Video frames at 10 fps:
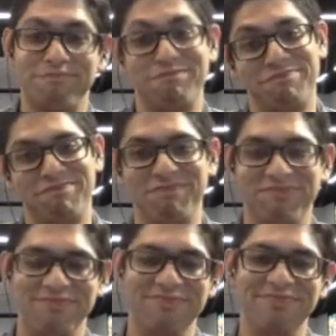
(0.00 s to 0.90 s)

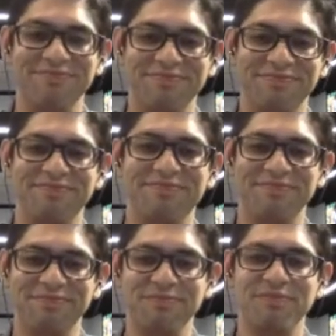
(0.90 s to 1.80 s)

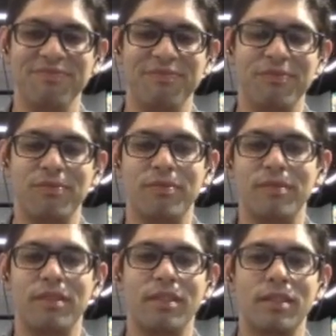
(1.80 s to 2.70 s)

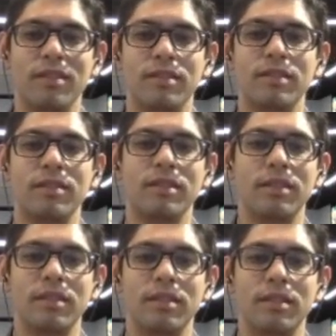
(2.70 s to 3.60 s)

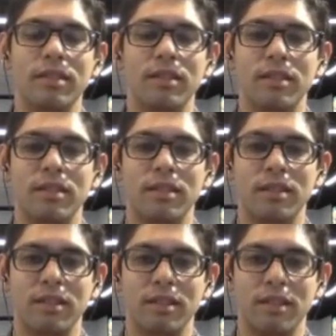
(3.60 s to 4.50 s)

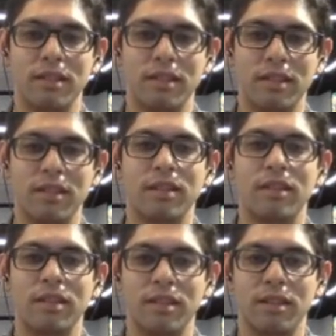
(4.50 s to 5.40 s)

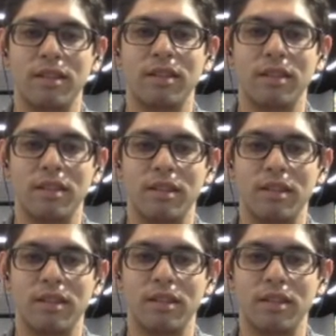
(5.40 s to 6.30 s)

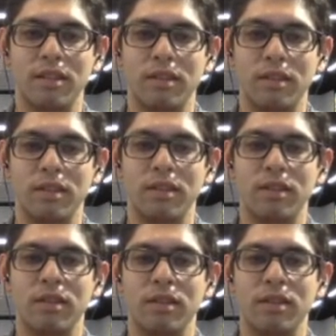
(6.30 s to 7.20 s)
No words are spoken by the person on screen.